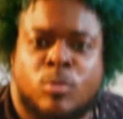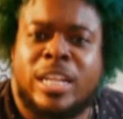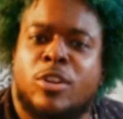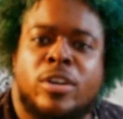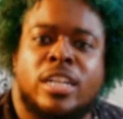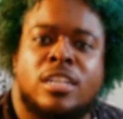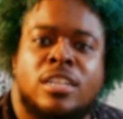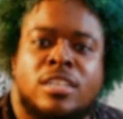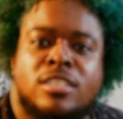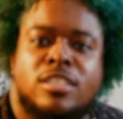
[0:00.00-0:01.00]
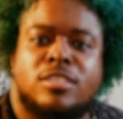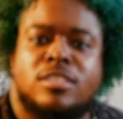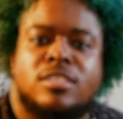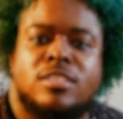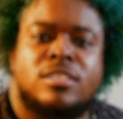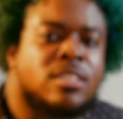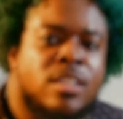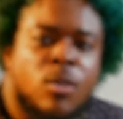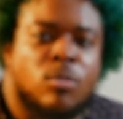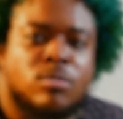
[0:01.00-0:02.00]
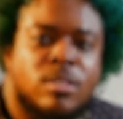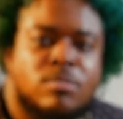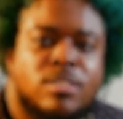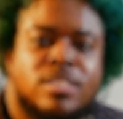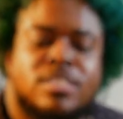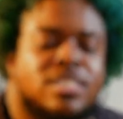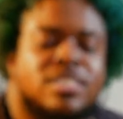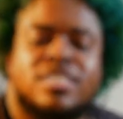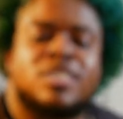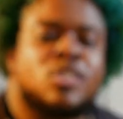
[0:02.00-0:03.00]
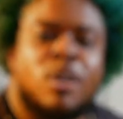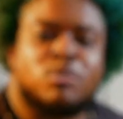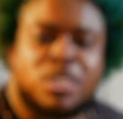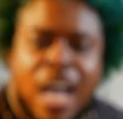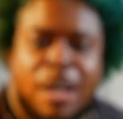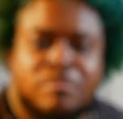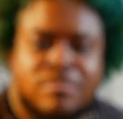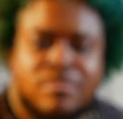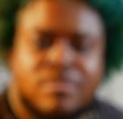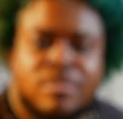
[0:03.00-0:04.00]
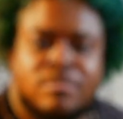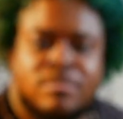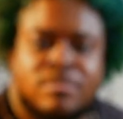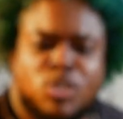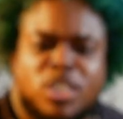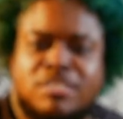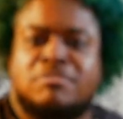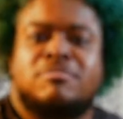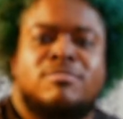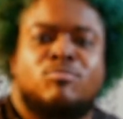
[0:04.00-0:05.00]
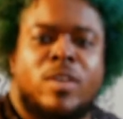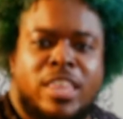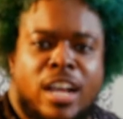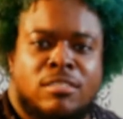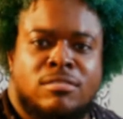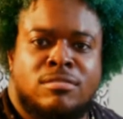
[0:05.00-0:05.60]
What are you doing? No, no, no, stop. Just right there.